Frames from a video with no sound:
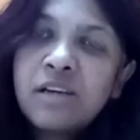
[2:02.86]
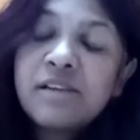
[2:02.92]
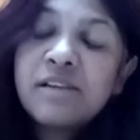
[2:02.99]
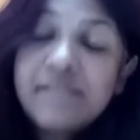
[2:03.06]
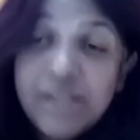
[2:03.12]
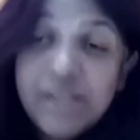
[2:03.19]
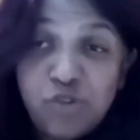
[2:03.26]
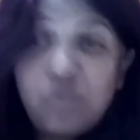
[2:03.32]
her
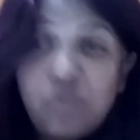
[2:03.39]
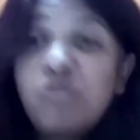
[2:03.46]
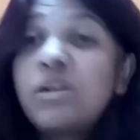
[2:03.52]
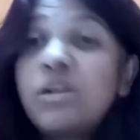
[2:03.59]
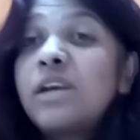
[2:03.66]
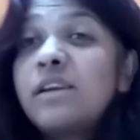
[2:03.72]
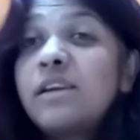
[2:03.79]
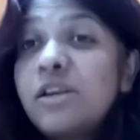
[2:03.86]
sexual
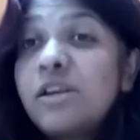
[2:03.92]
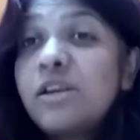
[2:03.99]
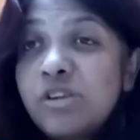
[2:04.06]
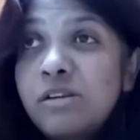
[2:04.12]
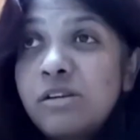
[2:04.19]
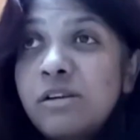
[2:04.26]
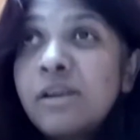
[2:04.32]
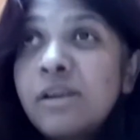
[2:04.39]

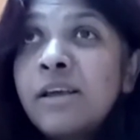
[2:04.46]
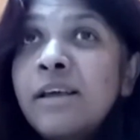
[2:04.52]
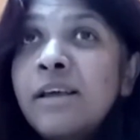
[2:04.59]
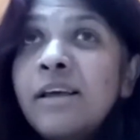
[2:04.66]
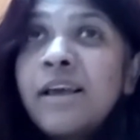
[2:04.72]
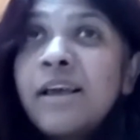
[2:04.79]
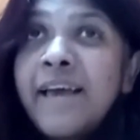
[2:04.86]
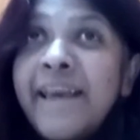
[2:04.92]
orientation,
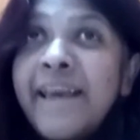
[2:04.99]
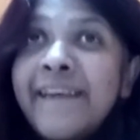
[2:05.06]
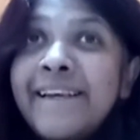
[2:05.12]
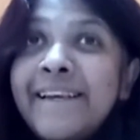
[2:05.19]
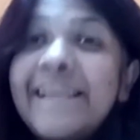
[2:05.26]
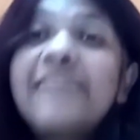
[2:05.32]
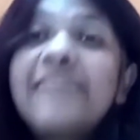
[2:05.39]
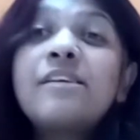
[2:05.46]

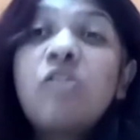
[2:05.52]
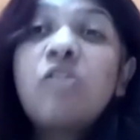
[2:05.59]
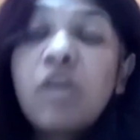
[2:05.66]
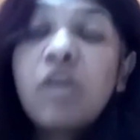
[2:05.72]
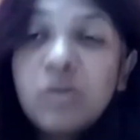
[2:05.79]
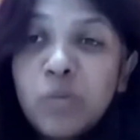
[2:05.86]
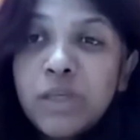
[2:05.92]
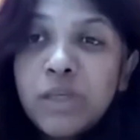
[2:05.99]
and
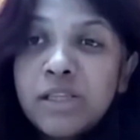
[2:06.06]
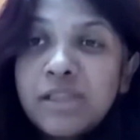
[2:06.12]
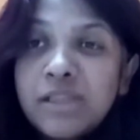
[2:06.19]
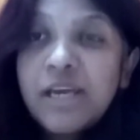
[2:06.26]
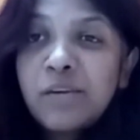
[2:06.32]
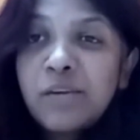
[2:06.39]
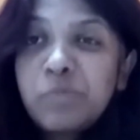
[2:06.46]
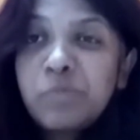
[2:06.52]
later on
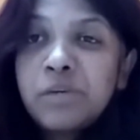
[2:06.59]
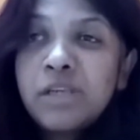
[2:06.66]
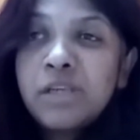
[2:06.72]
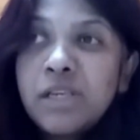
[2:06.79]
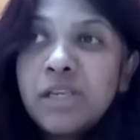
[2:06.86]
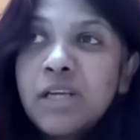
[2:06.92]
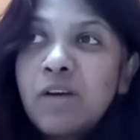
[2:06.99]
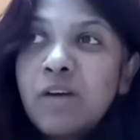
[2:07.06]
with
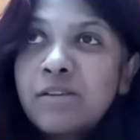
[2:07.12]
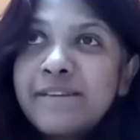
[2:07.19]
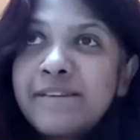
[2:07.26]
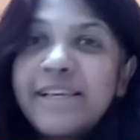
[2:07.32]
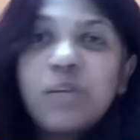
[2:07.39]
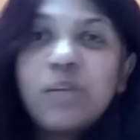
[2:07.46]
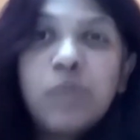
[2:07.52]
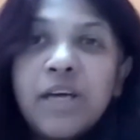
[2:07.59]
therapy and
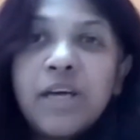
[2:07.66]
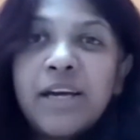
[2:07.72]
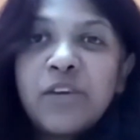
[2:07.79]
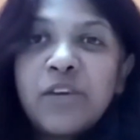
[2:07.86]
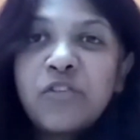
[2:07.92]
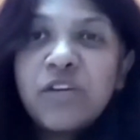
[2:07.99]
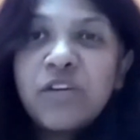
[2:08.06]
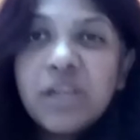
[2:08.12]
counseling, we
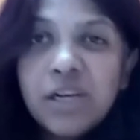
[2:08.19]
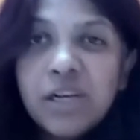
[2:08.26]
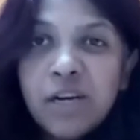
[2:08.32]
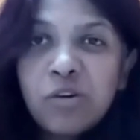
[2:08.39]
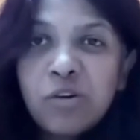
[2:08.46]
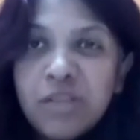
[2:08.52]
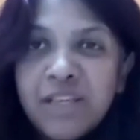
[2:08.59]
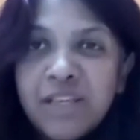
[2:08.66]
kind of figured
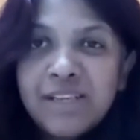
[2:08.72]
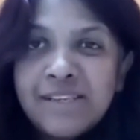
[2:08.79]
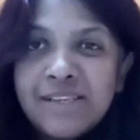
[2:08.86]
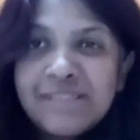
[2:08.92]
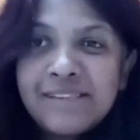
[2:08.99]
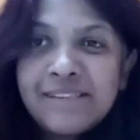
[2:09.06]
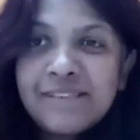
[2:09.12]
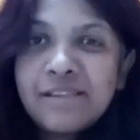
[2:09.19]
out that it
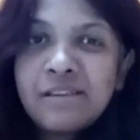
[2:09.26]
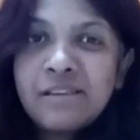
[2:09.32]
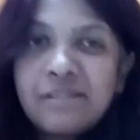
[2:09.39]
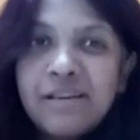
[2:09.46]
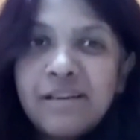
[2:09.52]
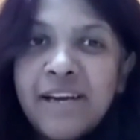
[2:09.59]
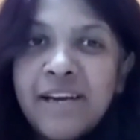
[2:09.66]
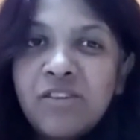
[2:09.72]
is
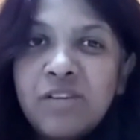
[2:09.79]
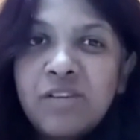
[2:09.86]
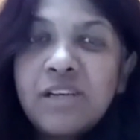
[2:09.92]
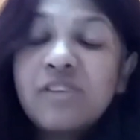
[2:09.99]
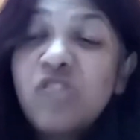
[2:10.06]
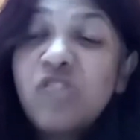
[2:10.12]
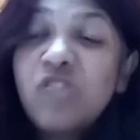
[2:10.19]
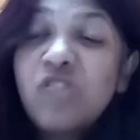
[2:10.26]
actually
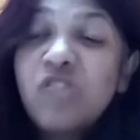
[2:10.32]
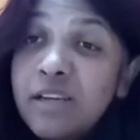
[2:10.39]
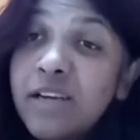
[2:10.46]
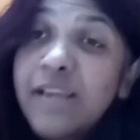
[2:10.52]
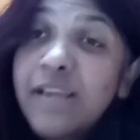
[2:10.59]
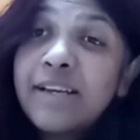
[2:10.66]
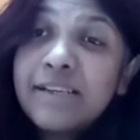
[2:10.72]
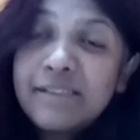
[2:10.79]
a
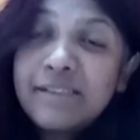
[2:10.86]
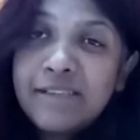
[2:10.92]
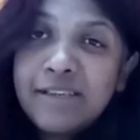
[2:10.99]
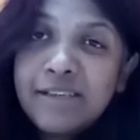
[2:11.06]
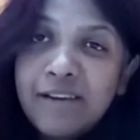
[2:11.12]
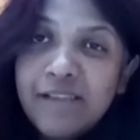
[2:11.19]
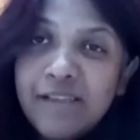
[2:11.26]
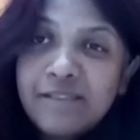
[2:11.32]
gender identity
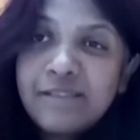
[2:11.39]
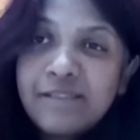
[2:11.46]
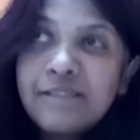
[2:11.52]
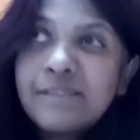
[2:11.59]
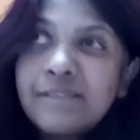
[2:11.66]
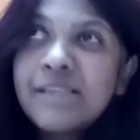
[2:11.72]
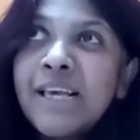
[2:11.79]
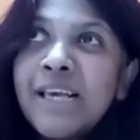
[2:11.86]

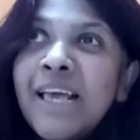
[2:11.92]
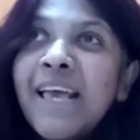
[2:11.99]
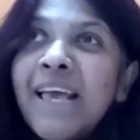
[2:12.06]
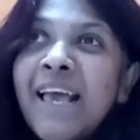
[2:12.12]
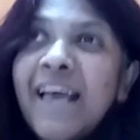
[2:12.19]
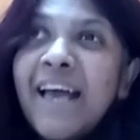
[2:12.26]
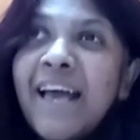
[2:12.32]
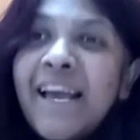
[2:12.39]
crisis.
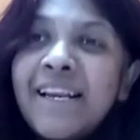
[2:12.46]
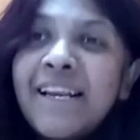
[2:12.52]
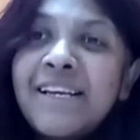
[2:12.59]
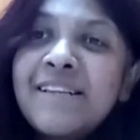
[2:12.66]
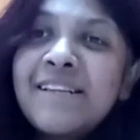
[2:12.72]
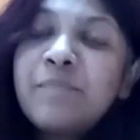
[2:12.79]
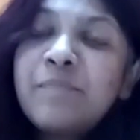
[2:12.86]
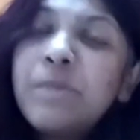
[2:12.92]
And
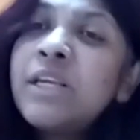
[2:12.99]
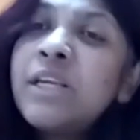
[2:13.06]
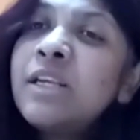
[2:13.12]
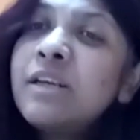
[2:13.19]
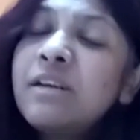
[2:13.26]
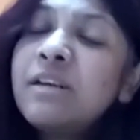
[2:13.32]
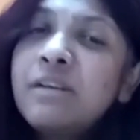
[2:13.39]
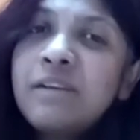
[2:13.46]
it's
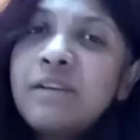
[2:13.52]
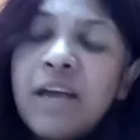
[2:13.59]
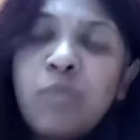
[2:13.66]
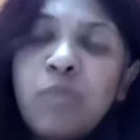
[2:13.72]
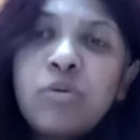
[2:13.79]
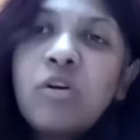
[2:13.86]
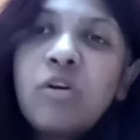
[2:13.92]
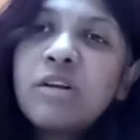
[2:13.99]
been, I
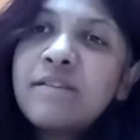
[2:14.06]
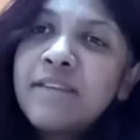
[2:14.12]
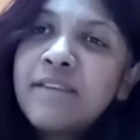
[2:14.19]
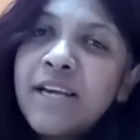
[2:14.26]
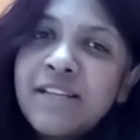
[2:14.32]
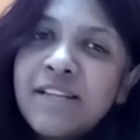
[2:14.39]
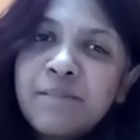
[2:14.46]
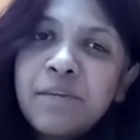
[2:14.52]
would not
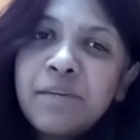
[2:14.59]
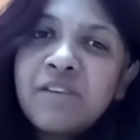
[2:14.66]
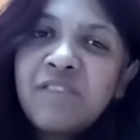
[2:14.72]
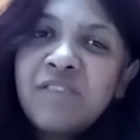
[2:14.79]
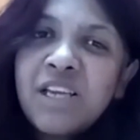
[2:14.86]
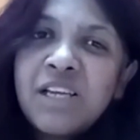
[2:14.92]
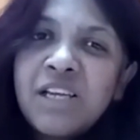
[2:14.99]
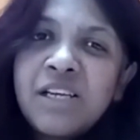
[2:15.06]
say it's been a
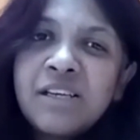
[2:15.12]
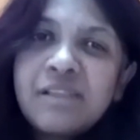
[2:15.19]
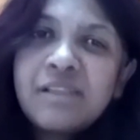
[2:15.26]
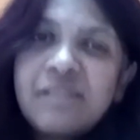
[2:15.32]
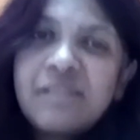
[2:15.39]
very,